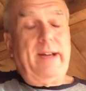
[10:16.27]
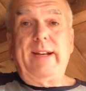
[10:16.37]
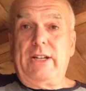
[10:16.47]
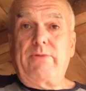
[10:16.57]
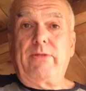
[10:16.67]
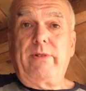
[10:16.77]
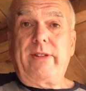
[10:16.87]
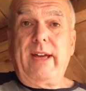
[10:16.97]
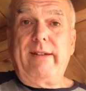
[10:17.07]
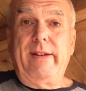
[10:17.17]
and it's well
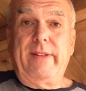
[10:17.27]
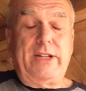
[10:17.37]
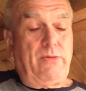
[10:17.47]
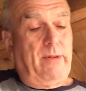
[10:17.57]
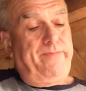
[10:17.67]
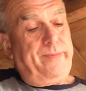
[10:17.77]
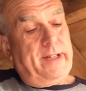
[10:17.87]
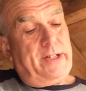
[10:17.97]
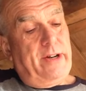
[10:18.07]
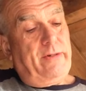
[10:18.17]
worth getting this one.
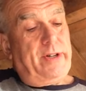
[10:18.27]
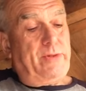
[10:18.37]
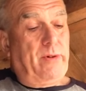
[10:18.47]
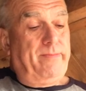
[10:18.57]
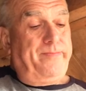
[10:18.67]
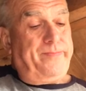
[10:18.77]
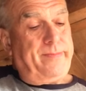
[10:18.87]
It's a nice one.